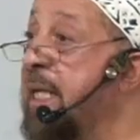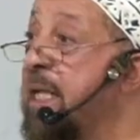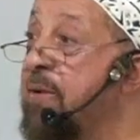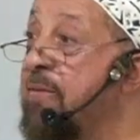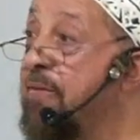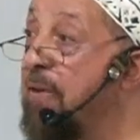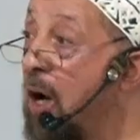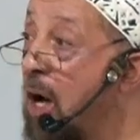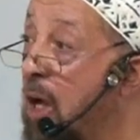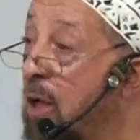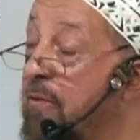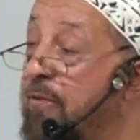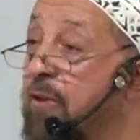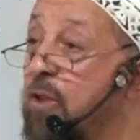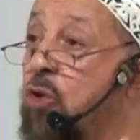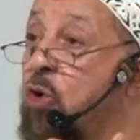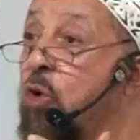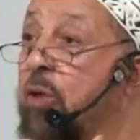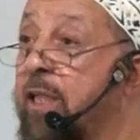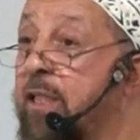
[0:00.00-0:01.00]
evolve
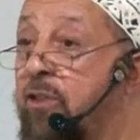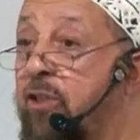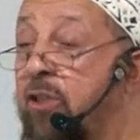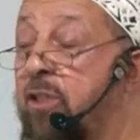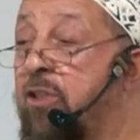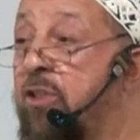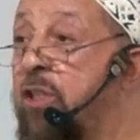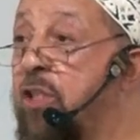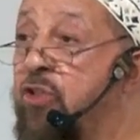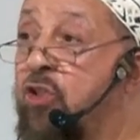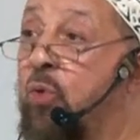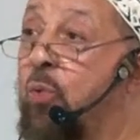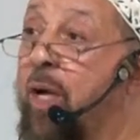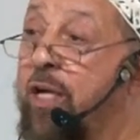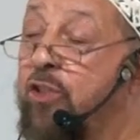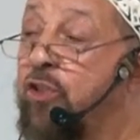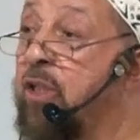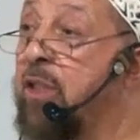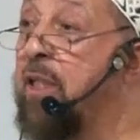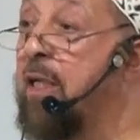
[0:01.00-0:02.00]
according to the
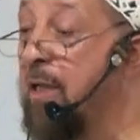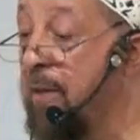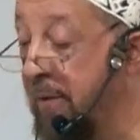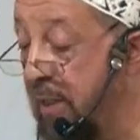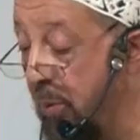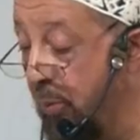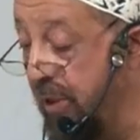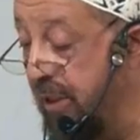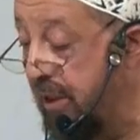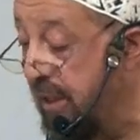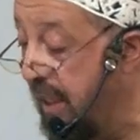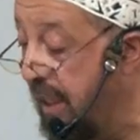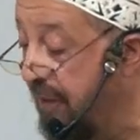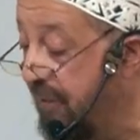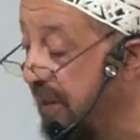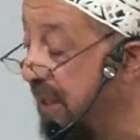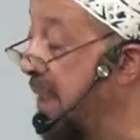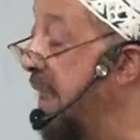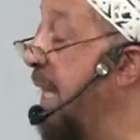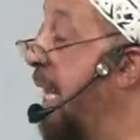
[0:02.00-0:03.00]
situation. There was
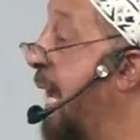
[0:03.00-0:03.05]
even an